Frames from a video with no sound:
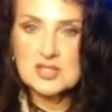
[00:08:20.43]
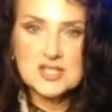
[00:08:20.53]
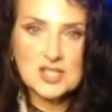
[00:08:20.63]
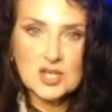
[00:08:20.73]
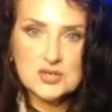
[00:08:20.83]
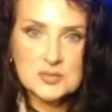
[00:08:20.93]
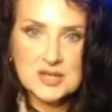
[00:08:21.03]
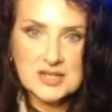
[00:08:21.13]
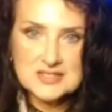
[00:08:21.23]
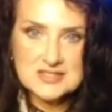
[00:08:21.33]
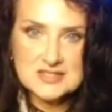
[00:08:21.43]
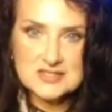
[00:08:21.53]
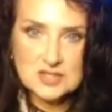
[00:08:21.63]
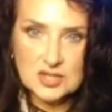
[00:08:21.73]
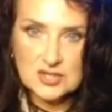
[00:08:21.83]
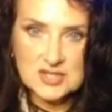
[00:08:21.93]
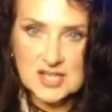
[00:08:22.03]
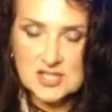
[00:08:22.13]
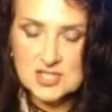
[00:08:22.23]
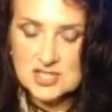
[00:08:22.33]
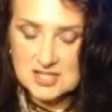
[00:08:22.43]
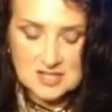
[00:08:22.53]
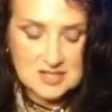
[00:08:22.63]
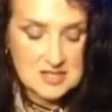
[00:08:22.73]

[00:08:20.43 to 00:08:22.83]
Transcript: they go to places on location and